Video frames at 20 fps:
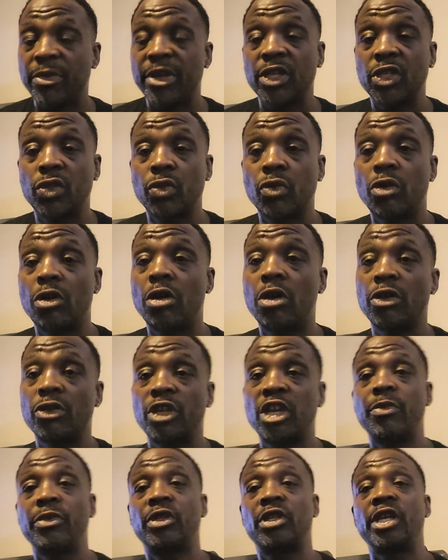Make sure
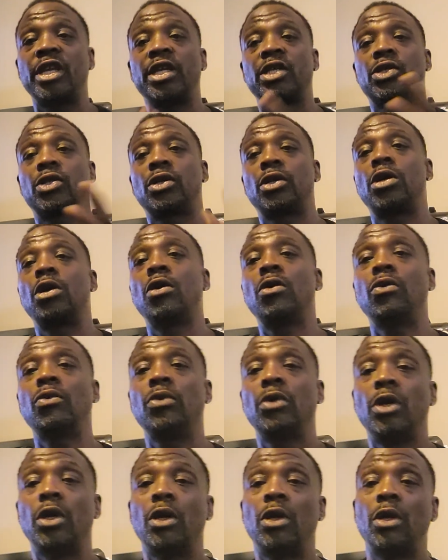everything is a go.
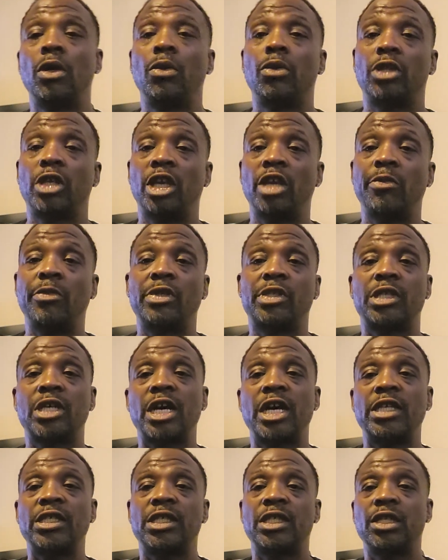The image
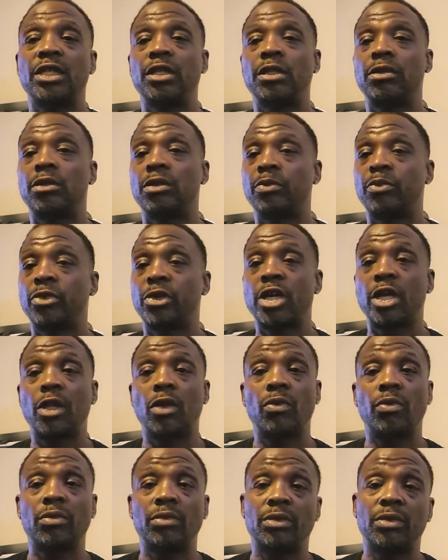sizing, the
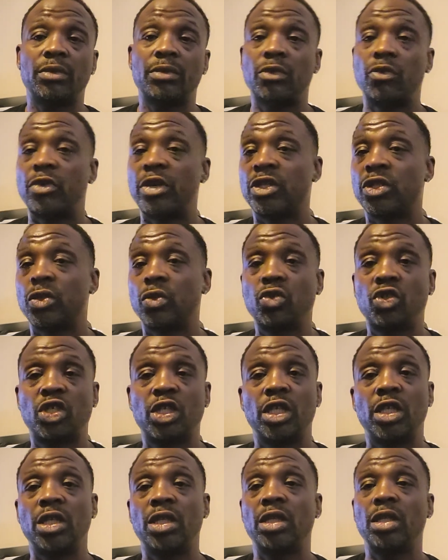color, the
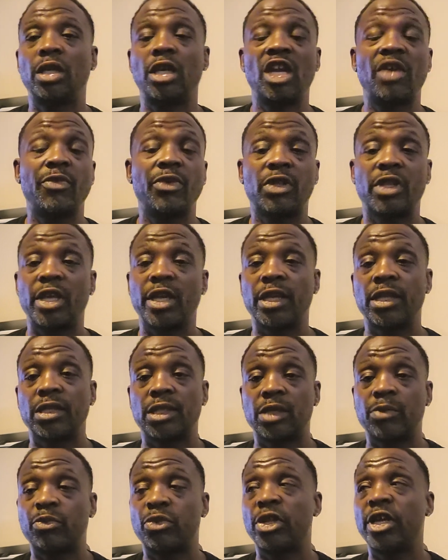resolution, everything
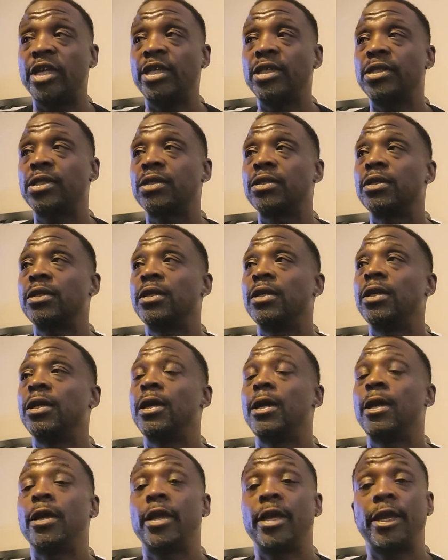is in place.
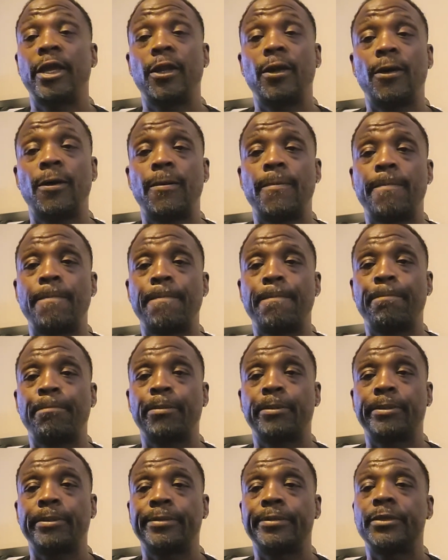And
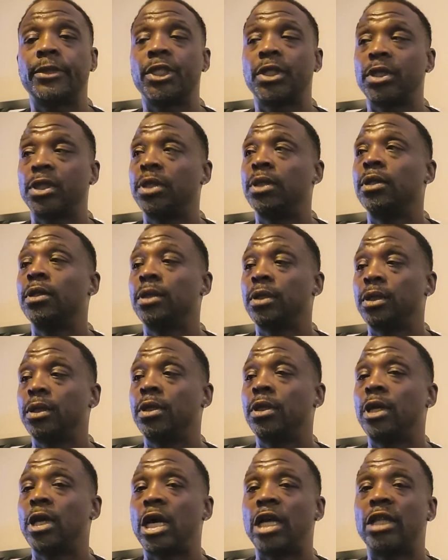
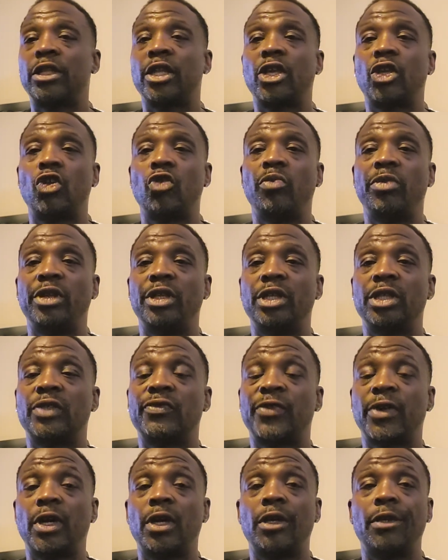I think you'll be just
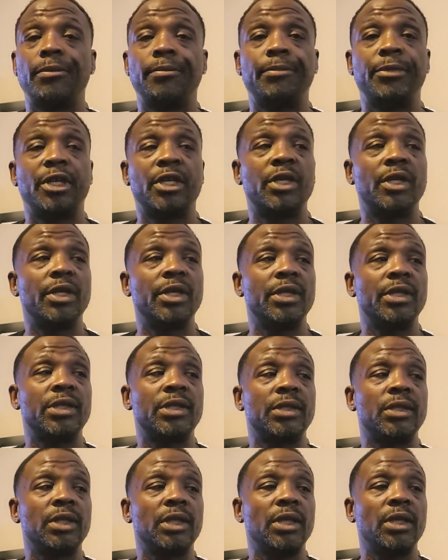fine,
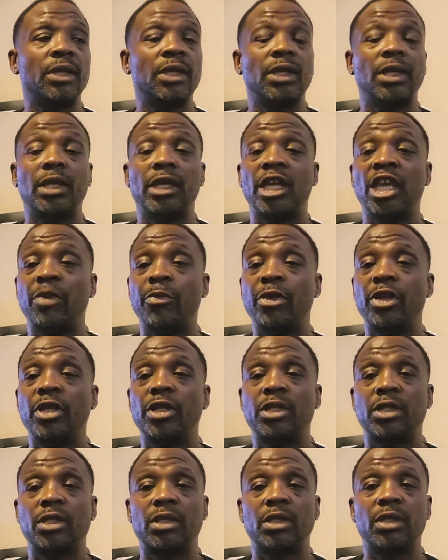because
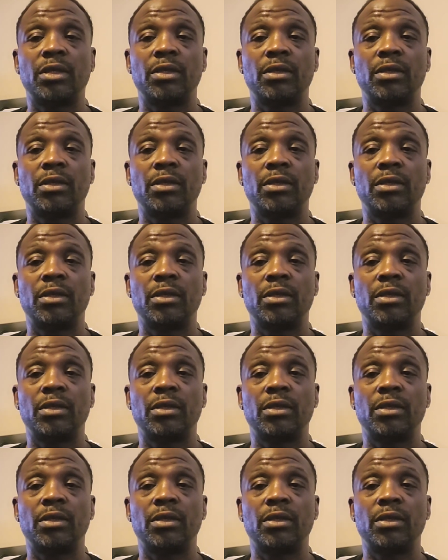image,